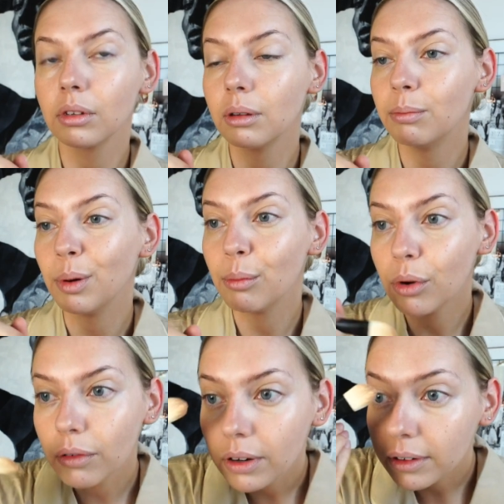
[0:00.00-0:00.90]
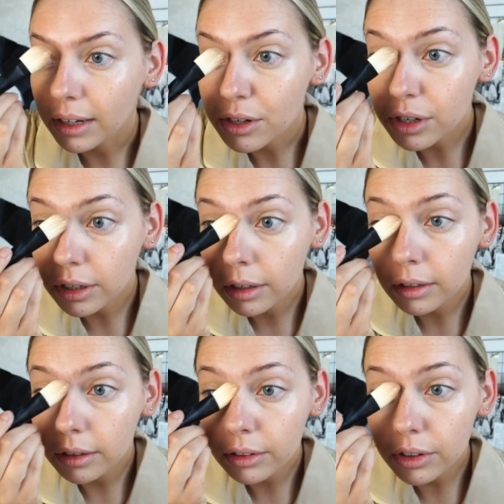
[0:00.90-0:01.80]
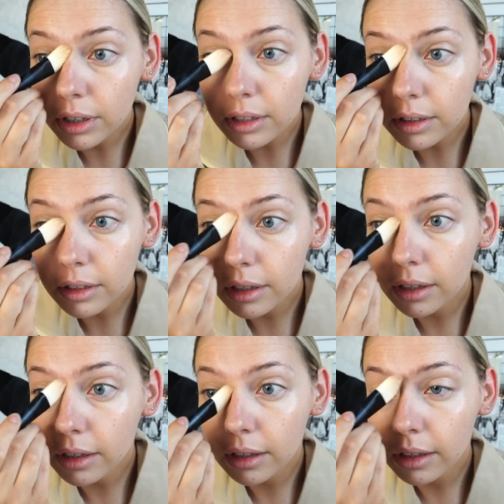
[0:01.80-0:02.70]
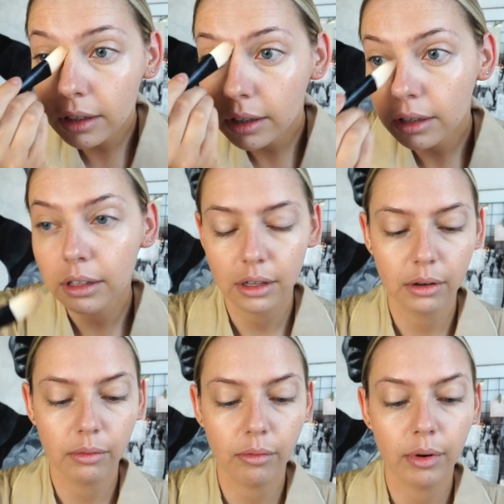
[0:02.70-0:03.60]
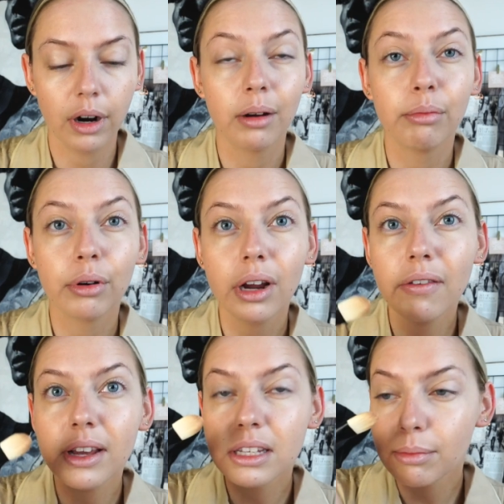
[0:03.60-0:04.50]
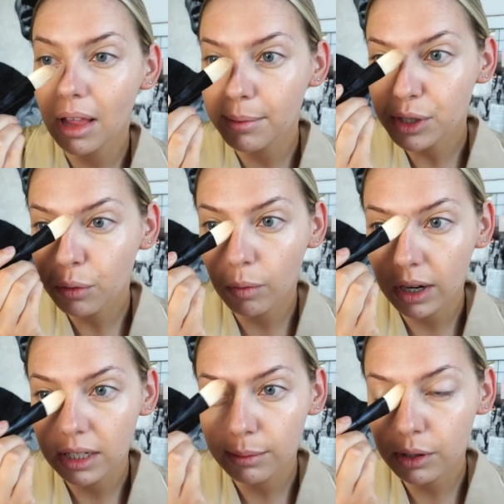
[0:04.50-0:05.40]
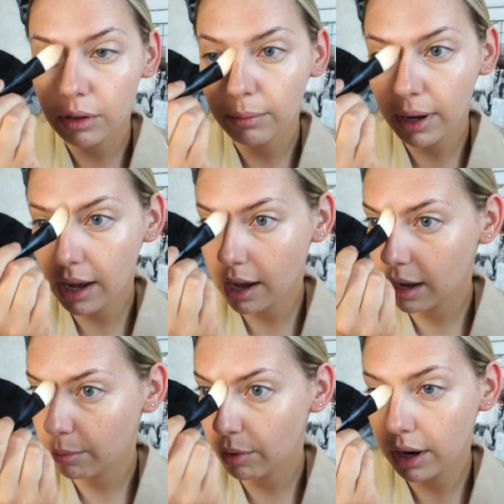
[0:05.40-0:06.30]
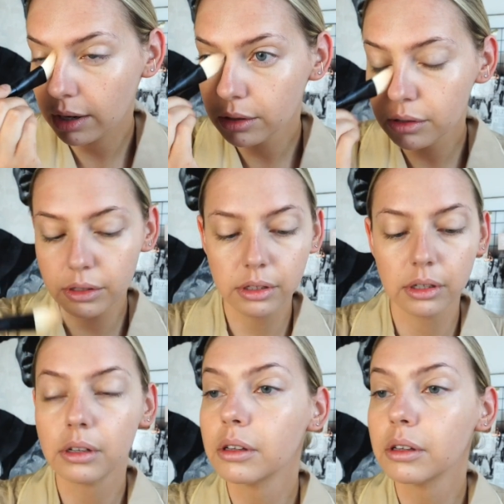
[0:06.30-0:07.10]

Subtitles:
A bit more foundation, just where a previous blemish was between my eyebrows.